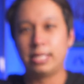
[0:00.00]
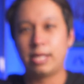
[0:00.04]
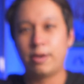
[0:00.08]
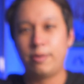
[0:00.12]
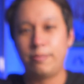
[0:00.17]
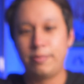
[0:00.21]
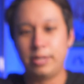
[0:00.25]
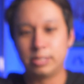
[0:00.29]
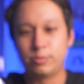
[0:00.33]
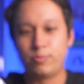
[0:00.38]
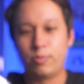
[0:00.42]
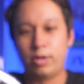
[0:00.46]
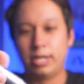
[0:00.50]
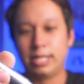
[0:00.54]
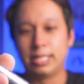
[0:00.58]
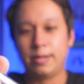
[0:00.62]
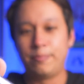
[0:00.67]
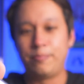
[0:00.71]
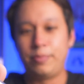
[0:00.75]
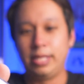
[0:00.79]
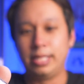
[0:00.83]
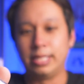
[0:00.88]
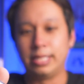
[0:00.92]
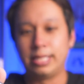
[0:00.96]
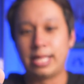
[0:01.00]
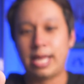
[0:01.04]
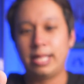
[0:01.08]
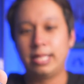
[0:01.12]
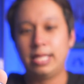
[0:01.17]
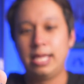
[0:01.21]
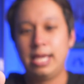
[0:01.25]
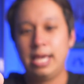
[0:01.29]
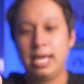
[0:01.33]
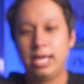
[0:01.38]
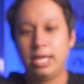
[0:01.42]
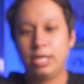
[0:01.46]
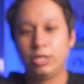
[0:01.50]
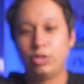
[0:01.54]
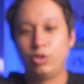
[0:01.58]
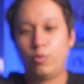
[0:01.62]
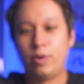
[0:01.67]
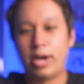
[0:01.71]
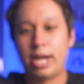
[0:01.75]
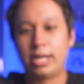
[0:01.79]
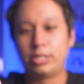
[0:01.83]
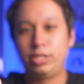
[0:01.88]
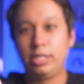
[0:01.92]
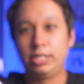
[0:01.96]
Then you
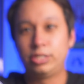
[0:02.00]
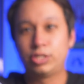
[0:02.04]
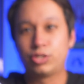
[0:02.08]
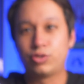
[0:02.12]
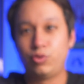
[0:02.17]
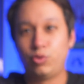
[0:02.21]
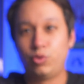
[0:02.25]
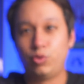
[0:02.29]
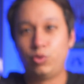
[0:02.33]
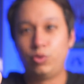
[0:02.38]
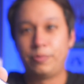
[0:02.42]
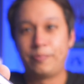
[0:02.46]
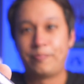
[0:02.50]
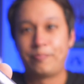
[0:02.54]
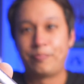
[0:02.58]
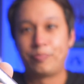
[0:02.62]
will actually screw,